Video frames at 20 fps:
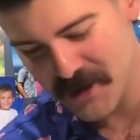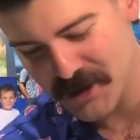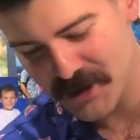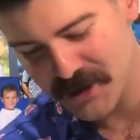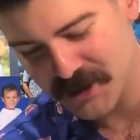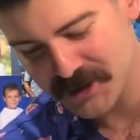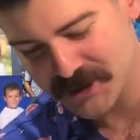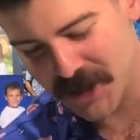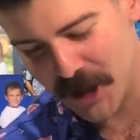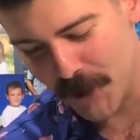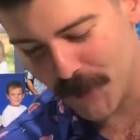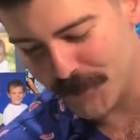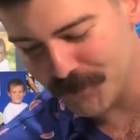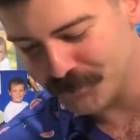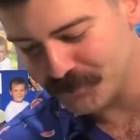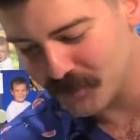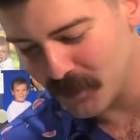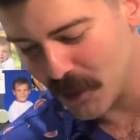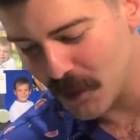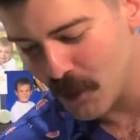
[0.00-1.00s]
So,
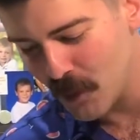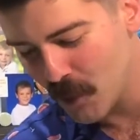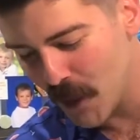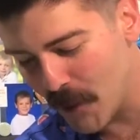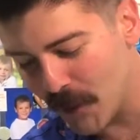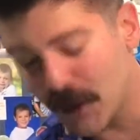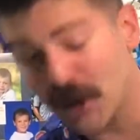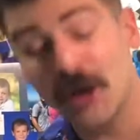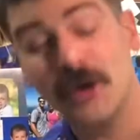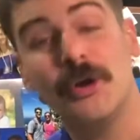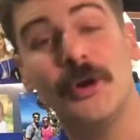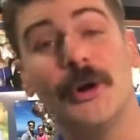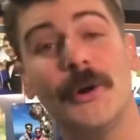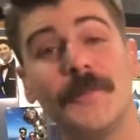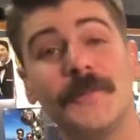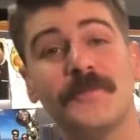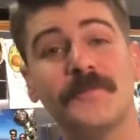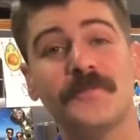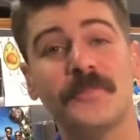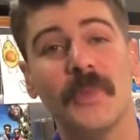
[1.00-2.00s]
what we're gonna
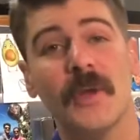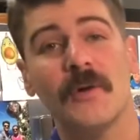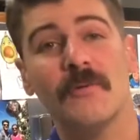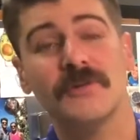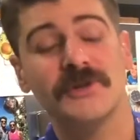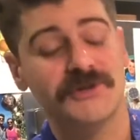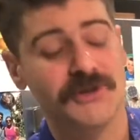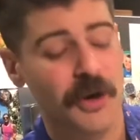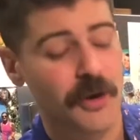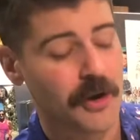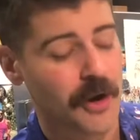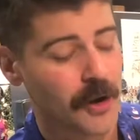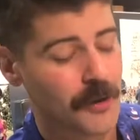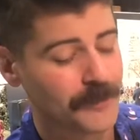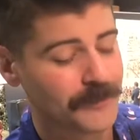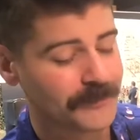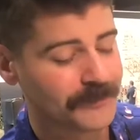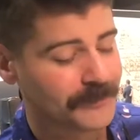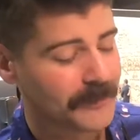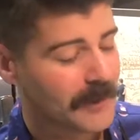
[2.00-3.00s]
do, risotto
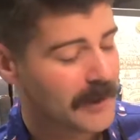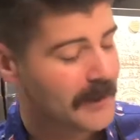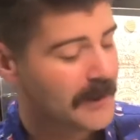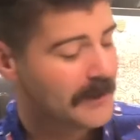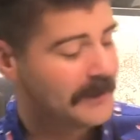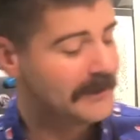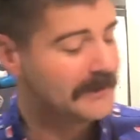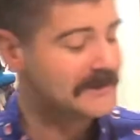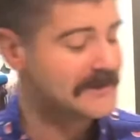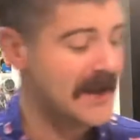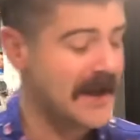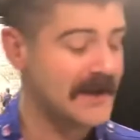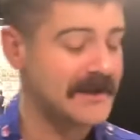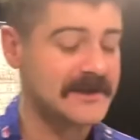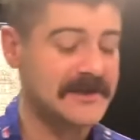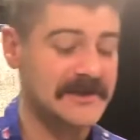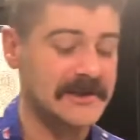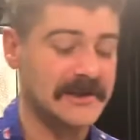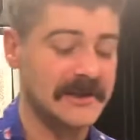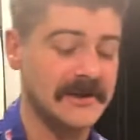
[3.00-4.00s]

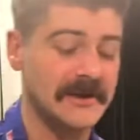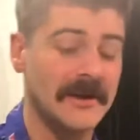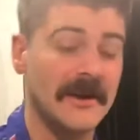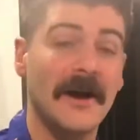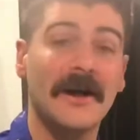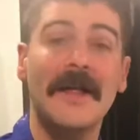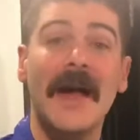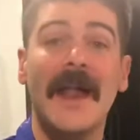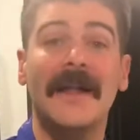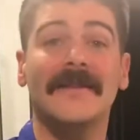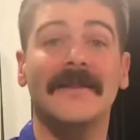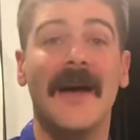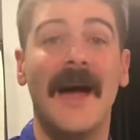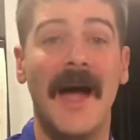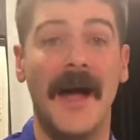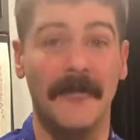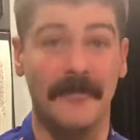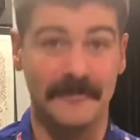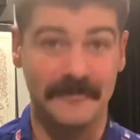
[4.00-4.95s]
takes a lot of time.